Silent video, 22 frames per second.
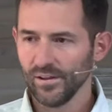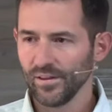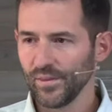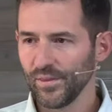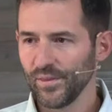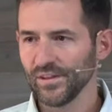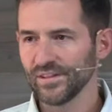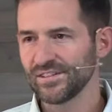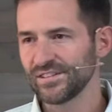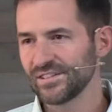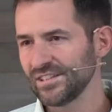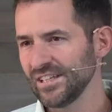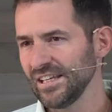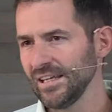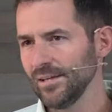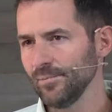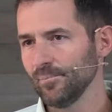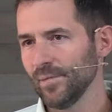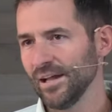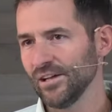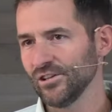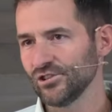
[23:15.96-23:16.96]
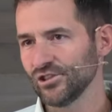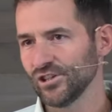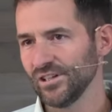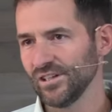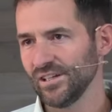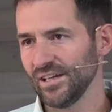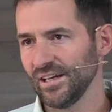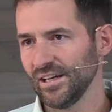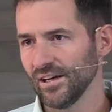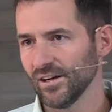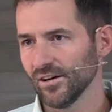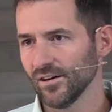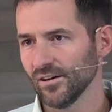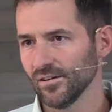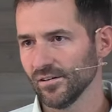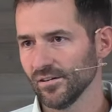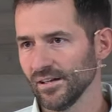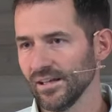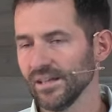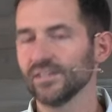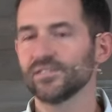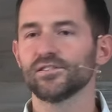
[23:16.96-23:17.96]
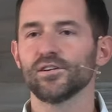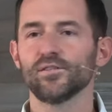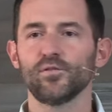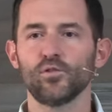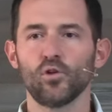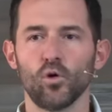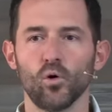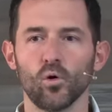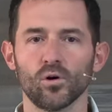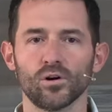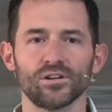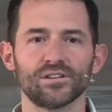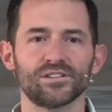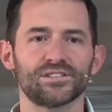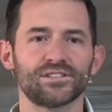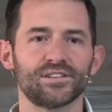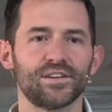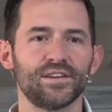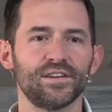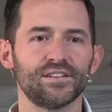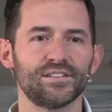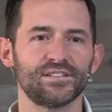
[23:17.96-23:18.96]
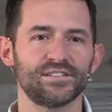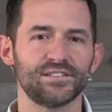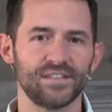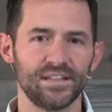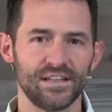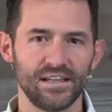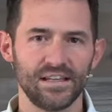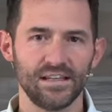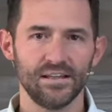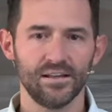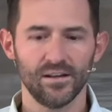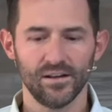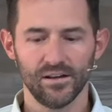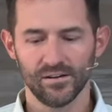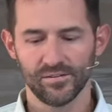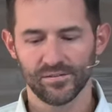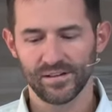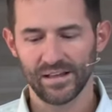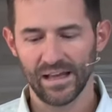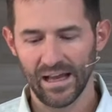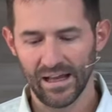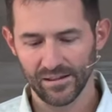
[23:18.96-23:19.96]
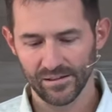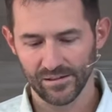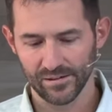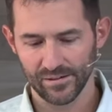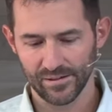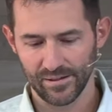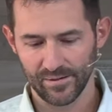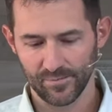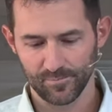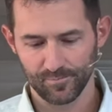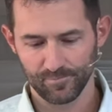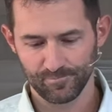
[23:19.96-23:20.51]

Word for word: The sea mentioned here is of course the Sea of Galilee.